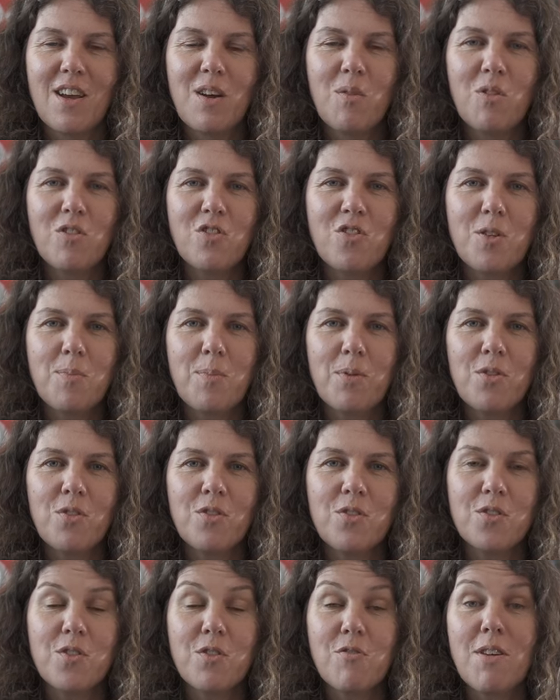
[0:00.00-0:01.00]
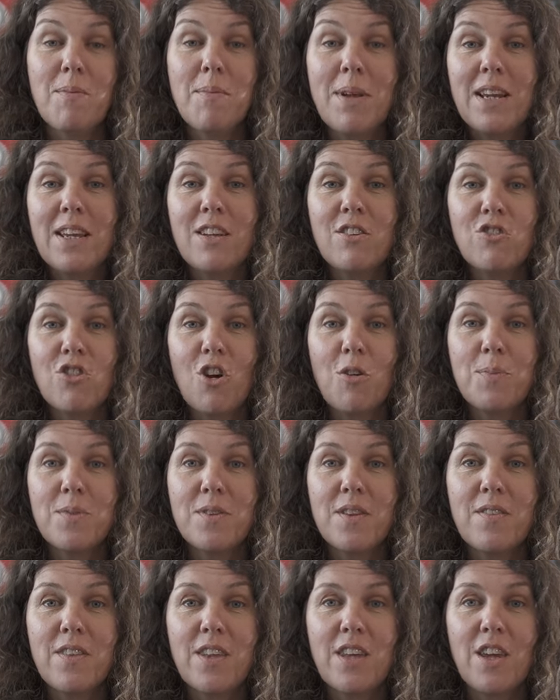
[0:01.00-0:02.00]
which supports 3 million jobs
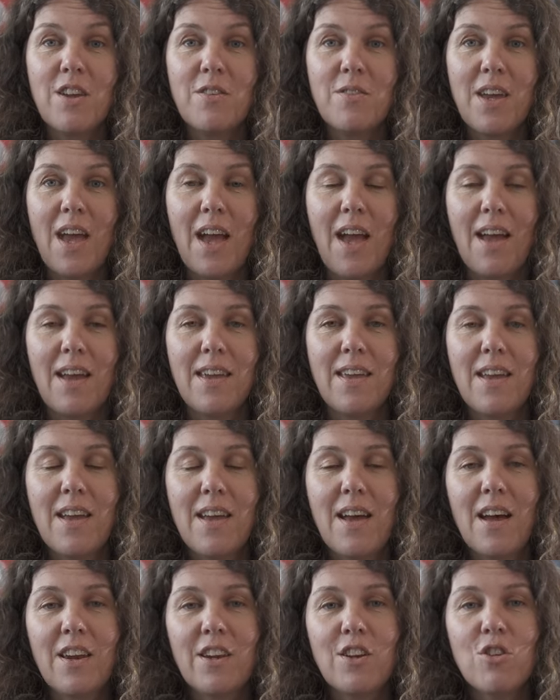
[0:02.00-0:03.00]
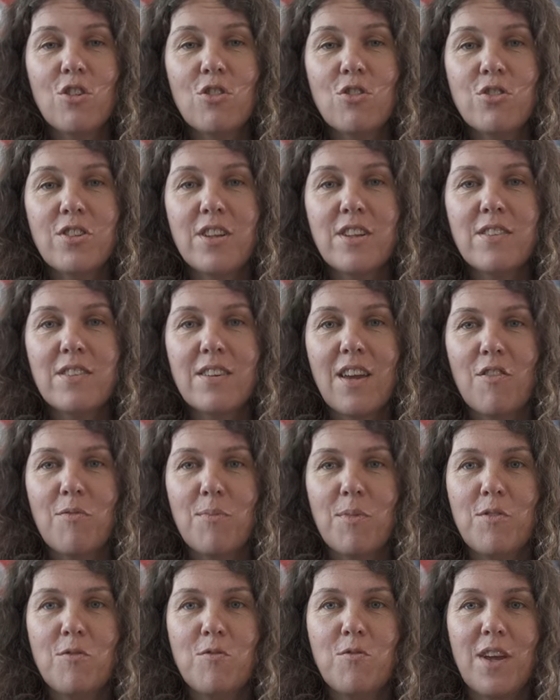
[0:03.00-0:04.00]
in the UK, and according to
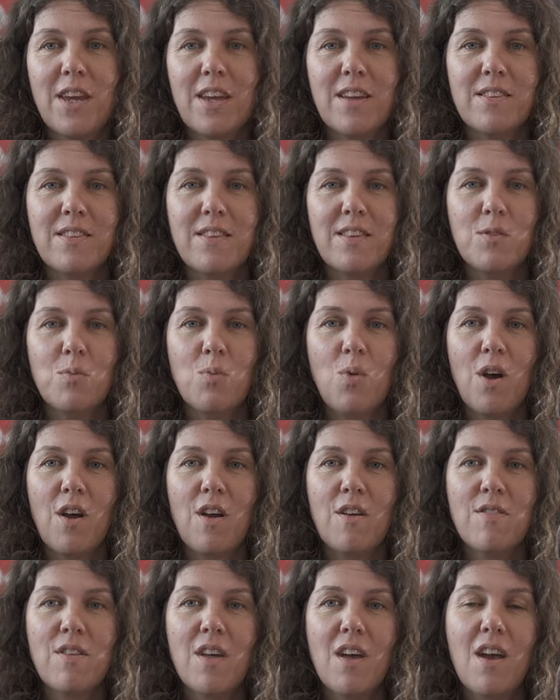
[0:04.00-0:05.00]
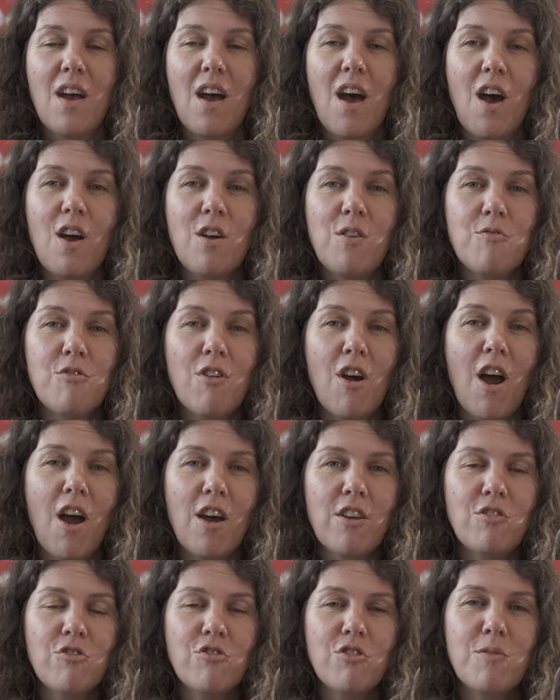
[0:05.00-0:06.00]
government figures, is worth over
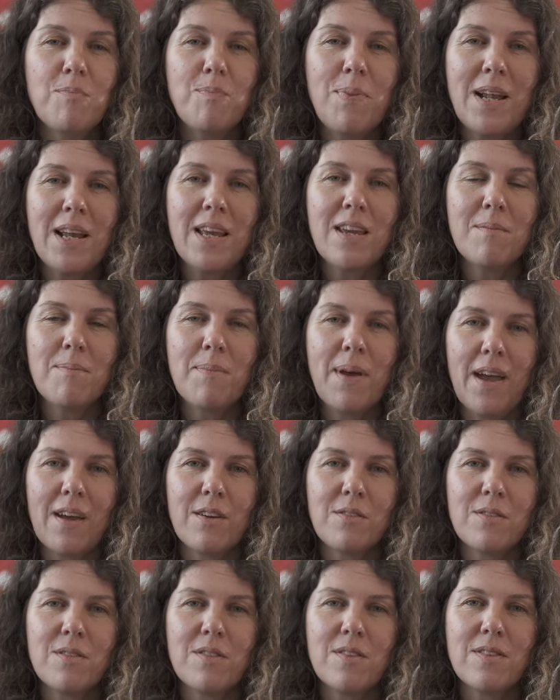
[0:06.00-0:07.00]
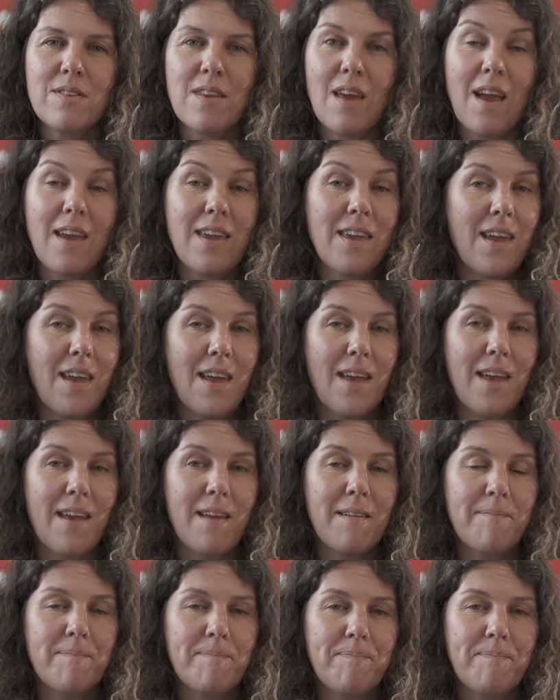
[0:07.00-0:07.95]
£100 billion a year.